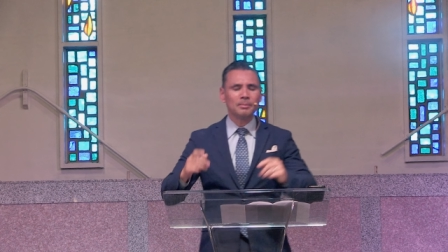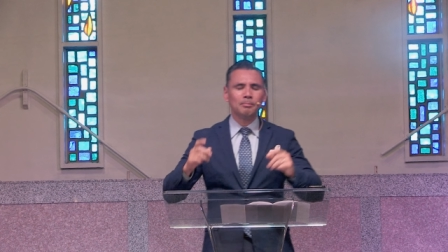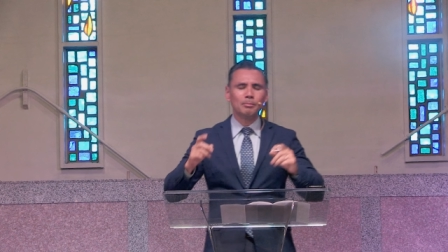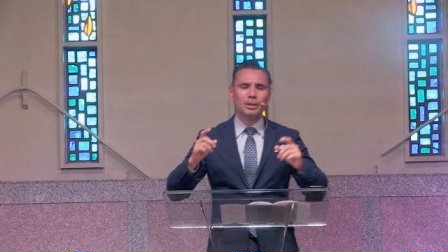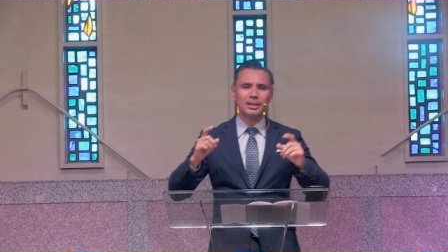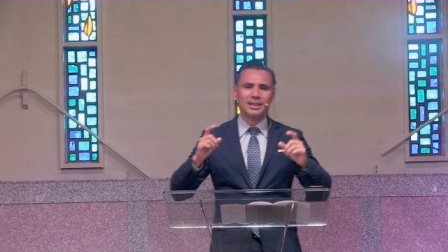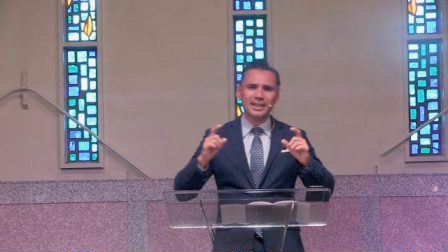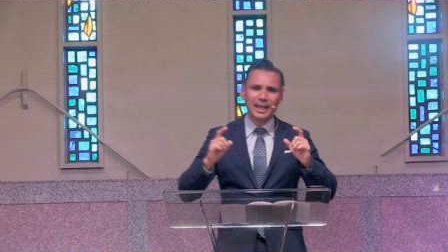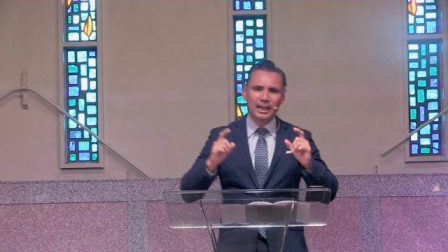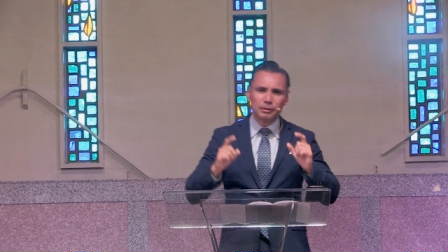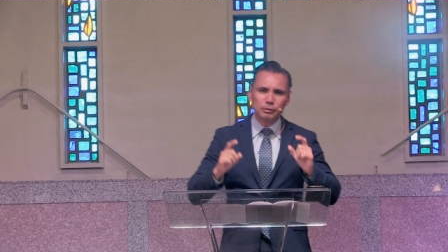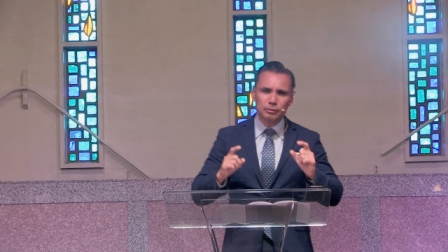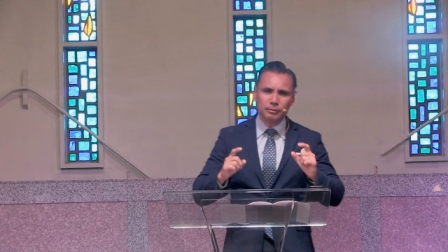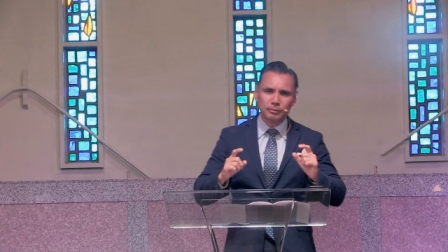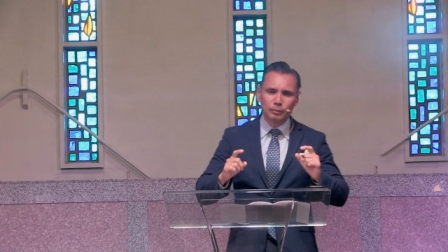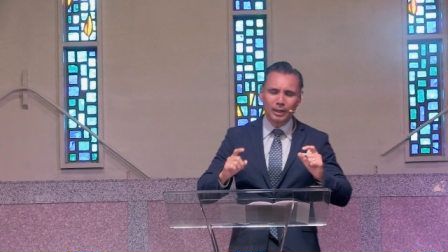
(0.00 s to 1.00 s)
But an
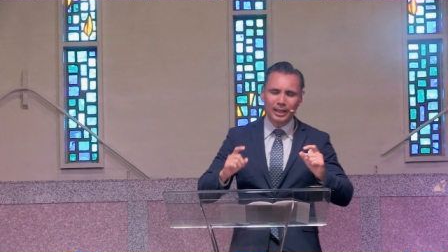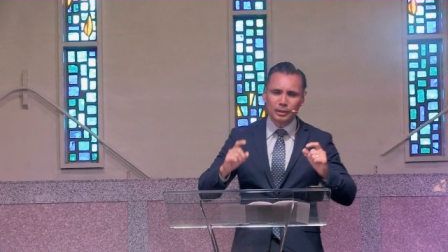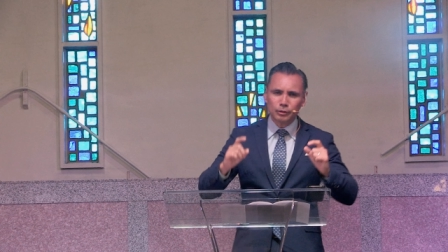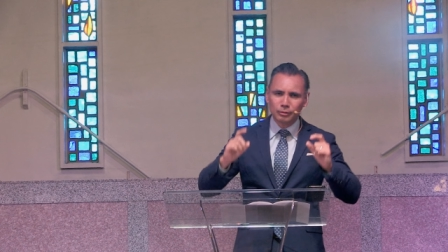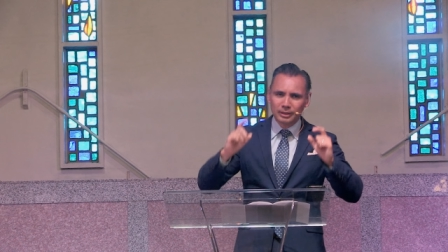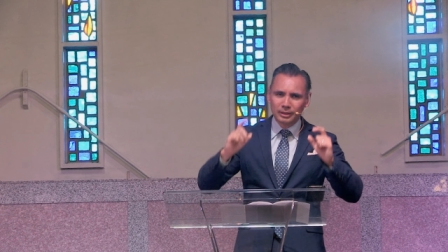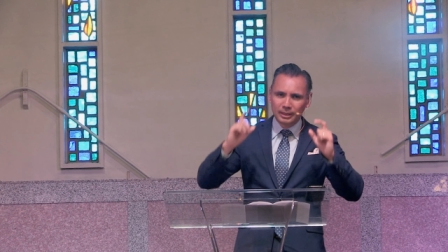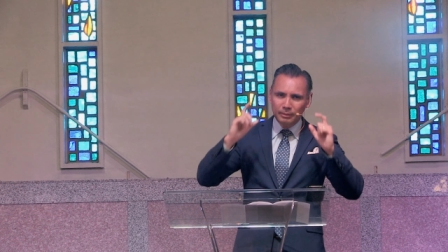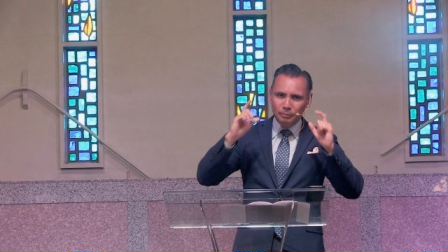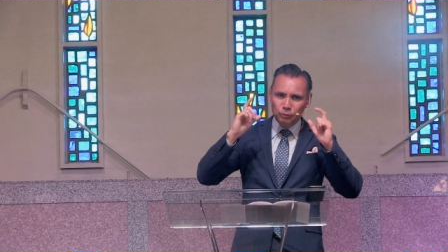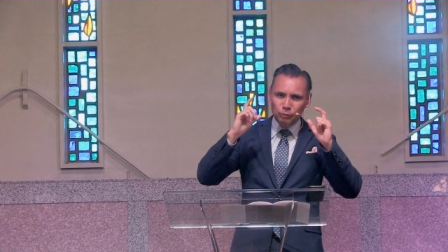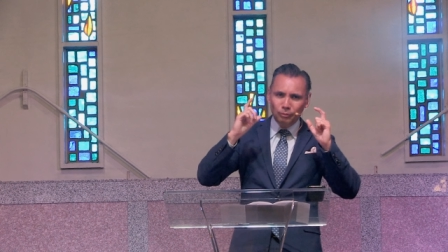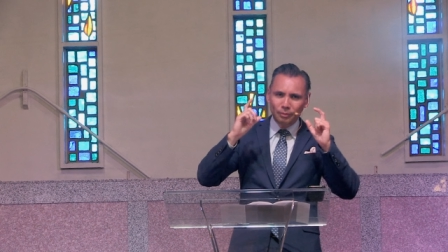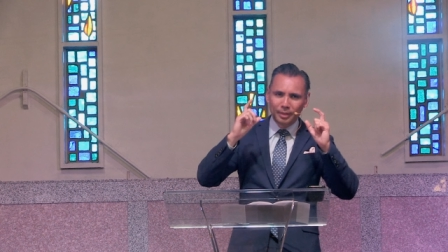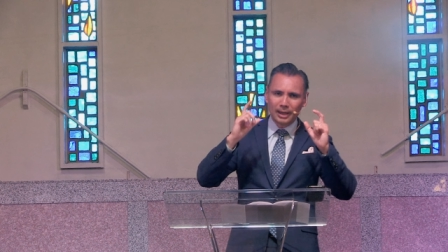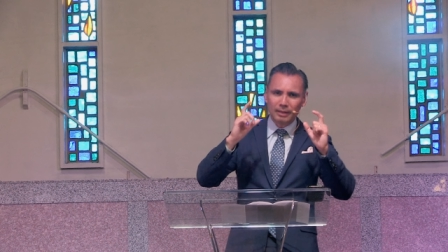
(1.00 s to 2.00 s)
attitude of gratitude gives
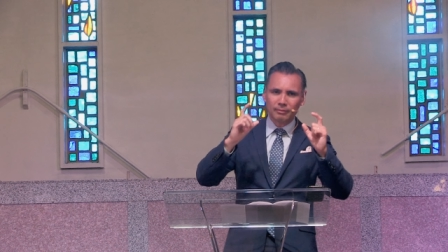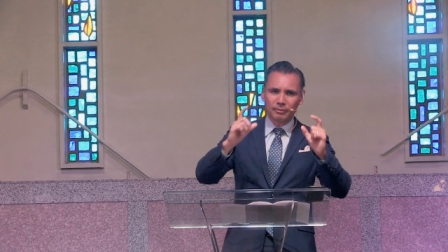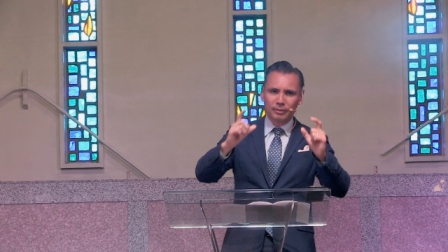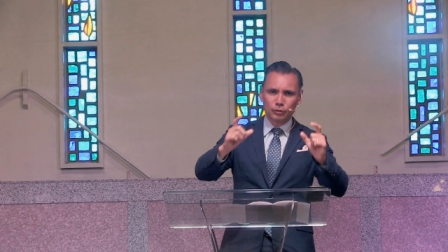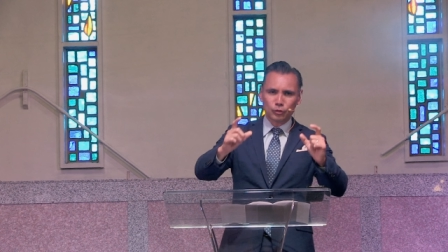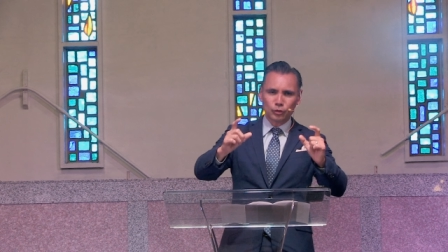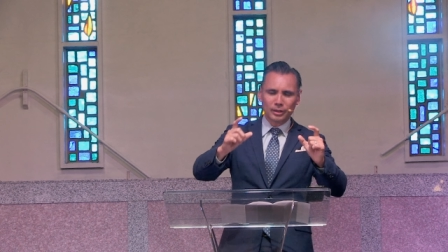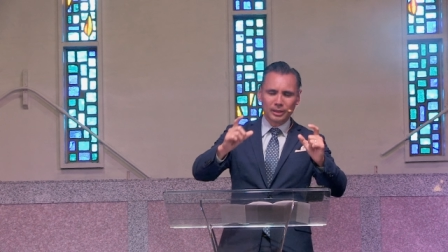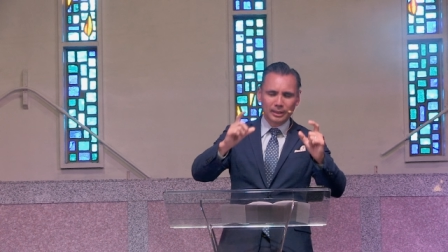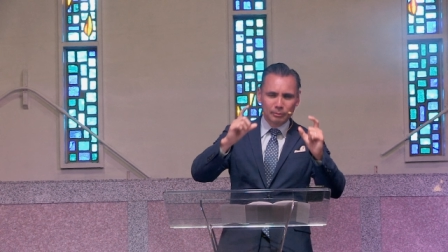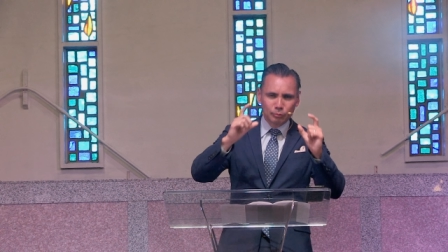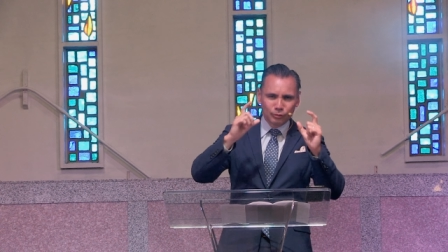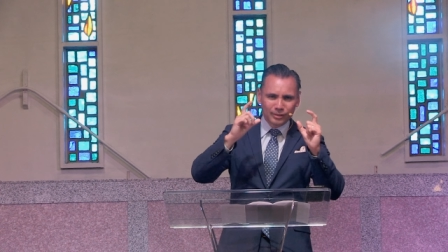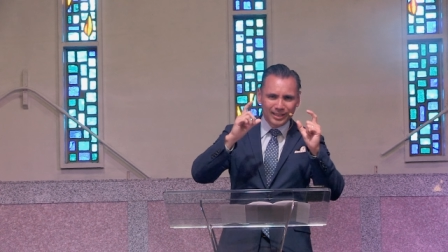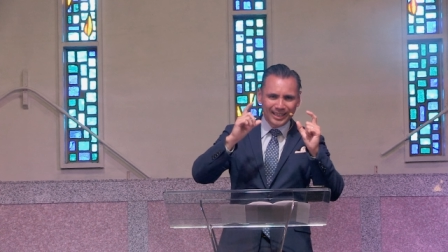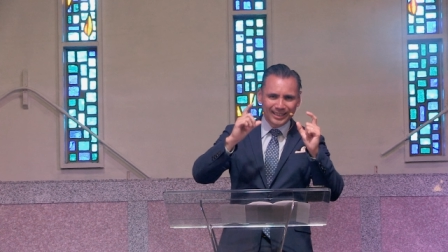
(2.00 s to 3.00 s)
you that vision, it gives
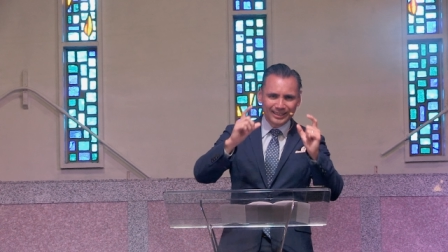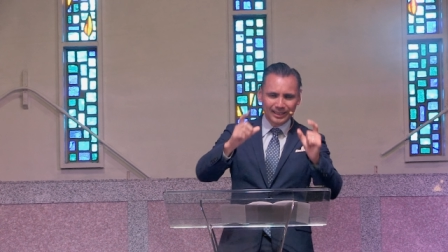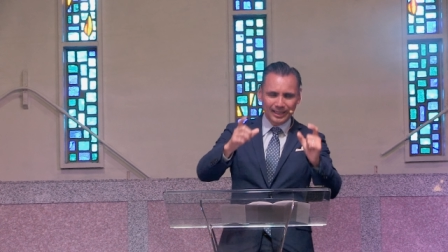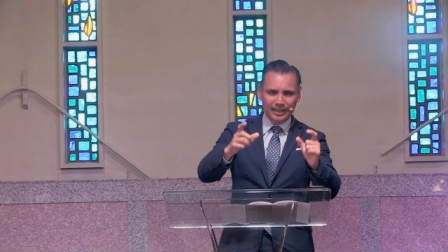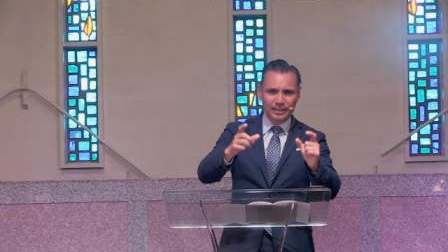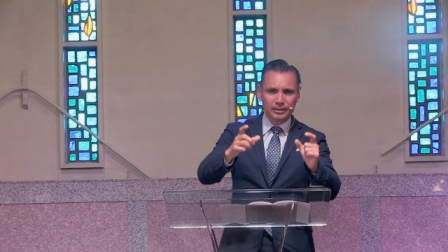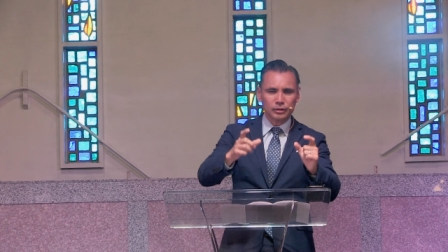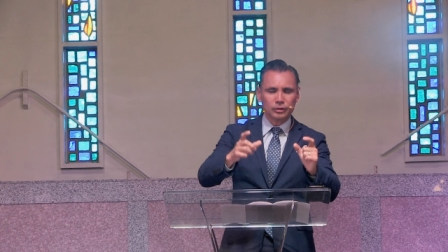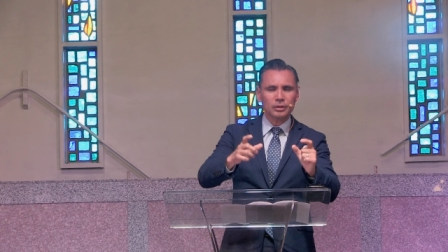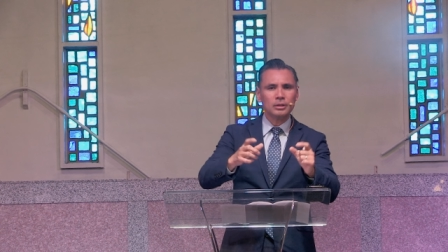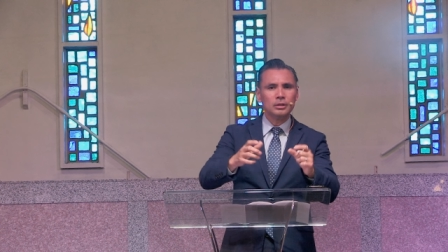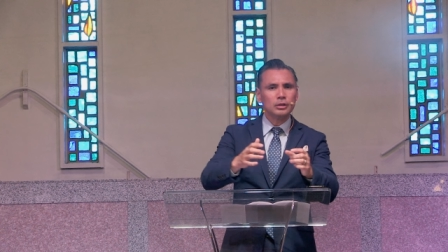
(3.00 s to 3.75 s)
you that lens